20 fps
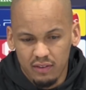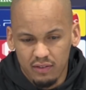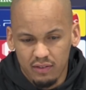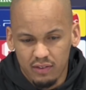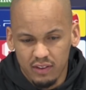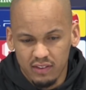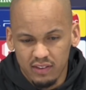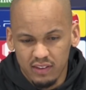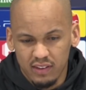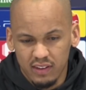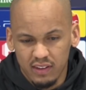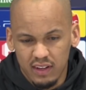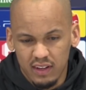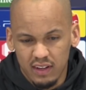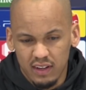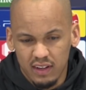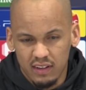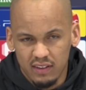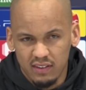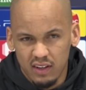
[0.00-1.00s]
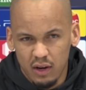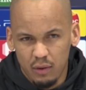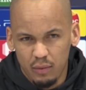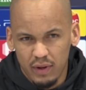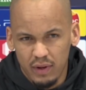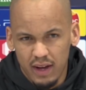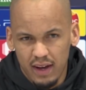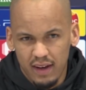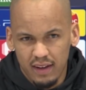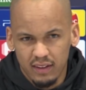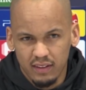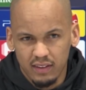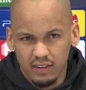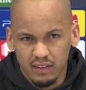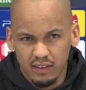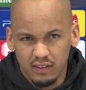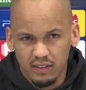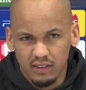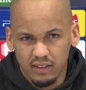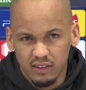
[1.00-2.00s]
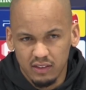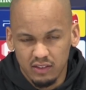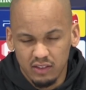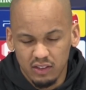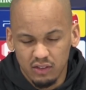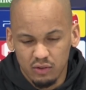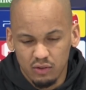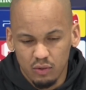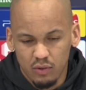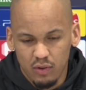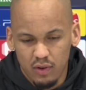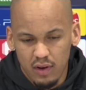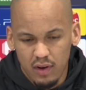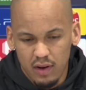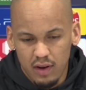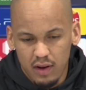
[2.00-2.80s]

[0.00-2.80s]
first in the Serie A this season,